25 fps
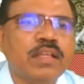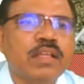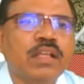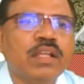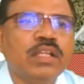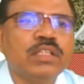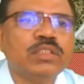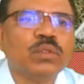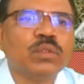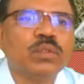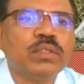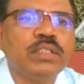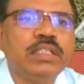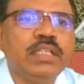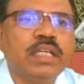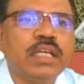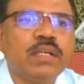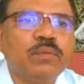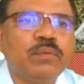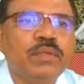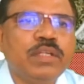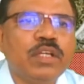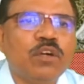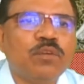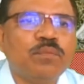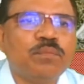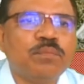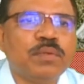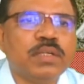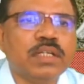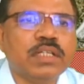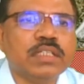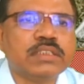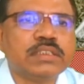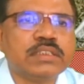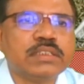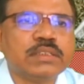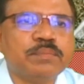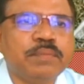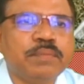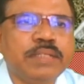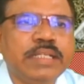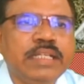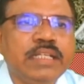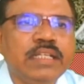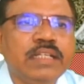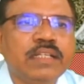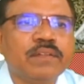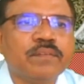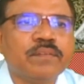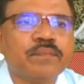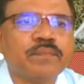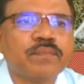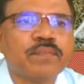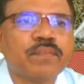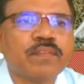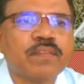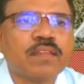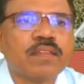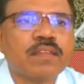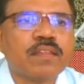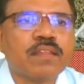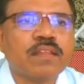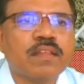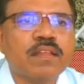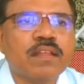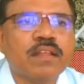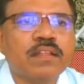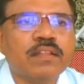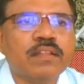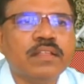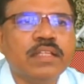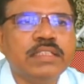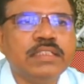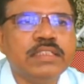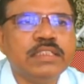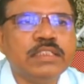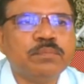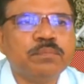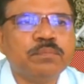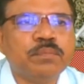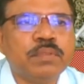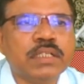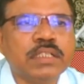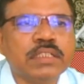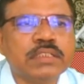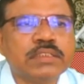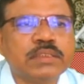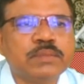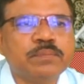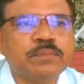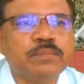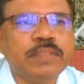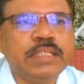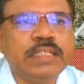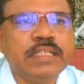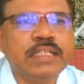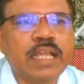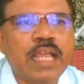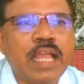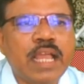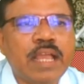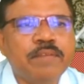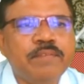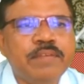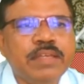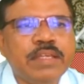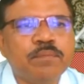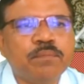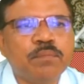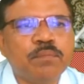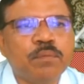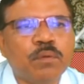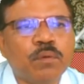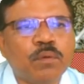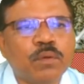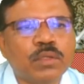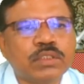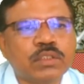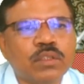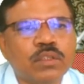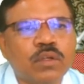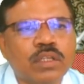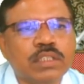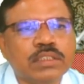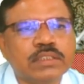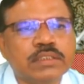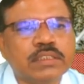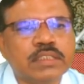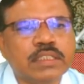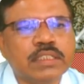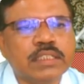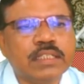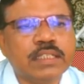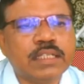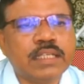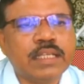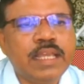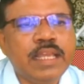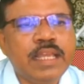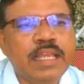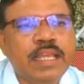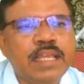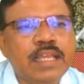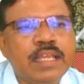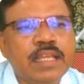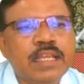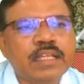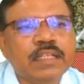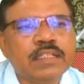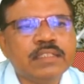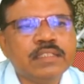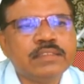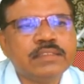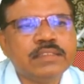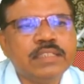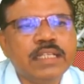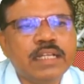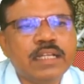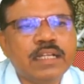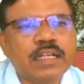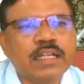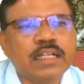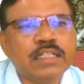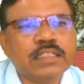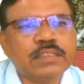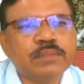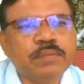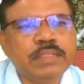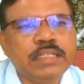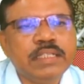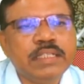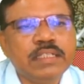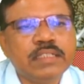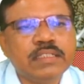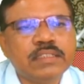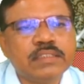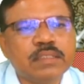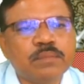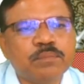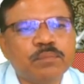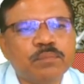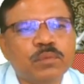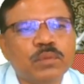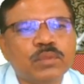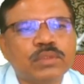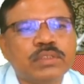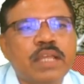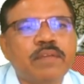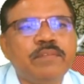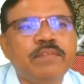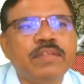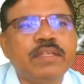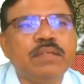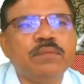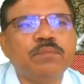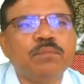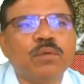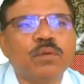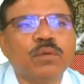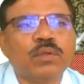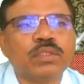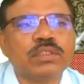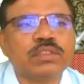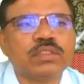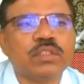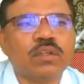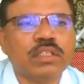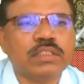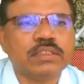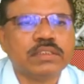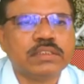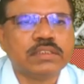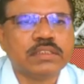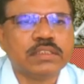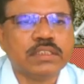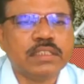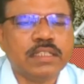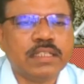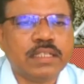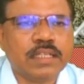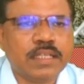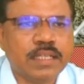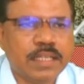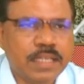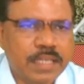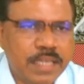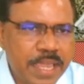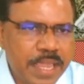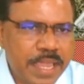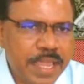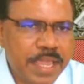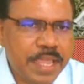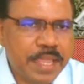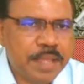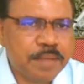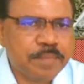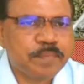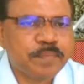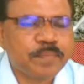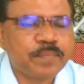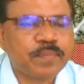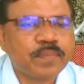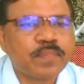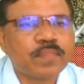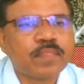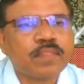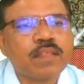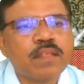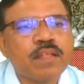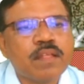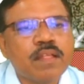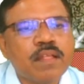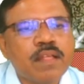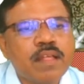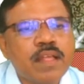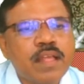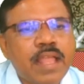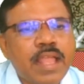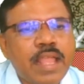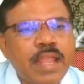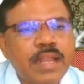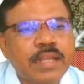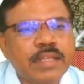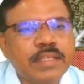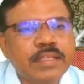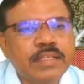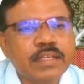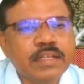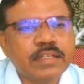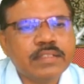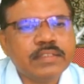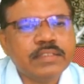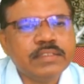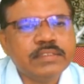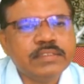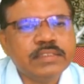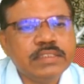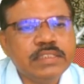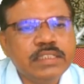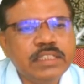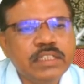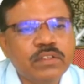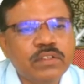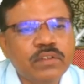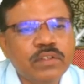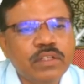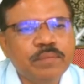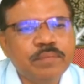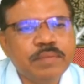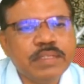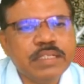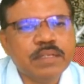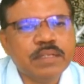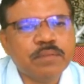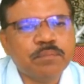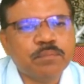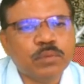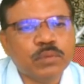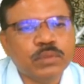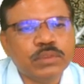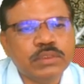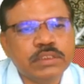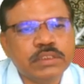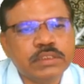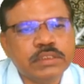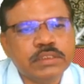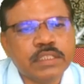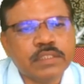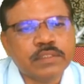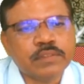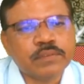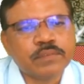So here we have first spring. This is first spring having force constant k. Second spring, suppose having force constant k. And here this is equilibrium position.